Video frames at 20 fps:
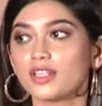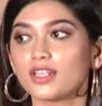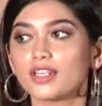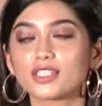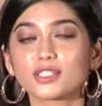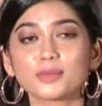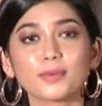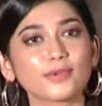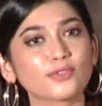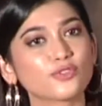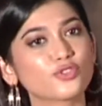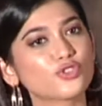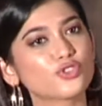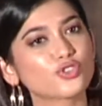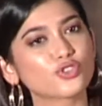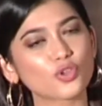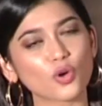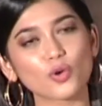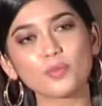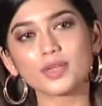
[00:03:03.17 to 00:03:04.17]
It's about
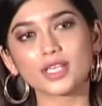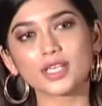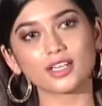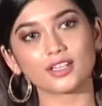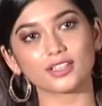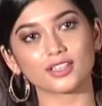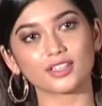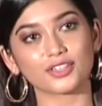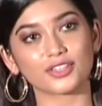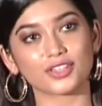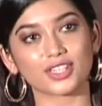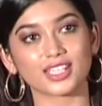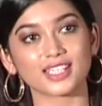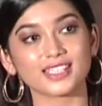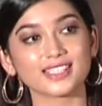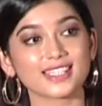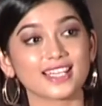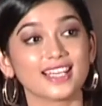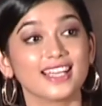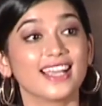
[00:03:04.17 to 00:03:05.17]
so other
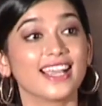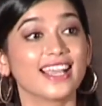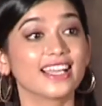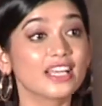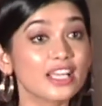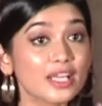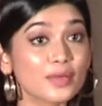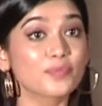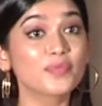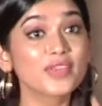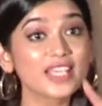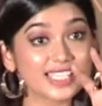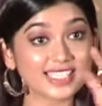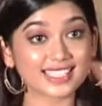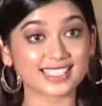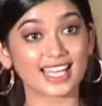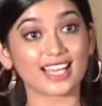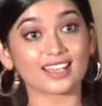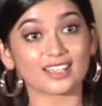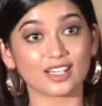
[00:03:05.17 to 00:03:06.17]
things, and Hippi
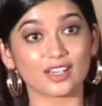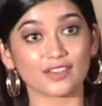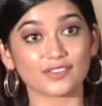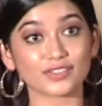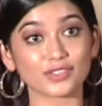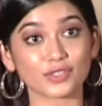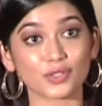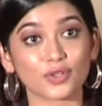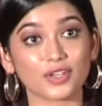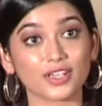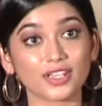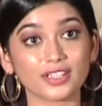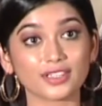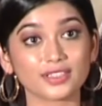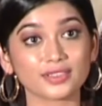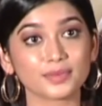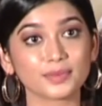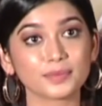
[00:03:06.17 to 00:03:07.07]
is that love story.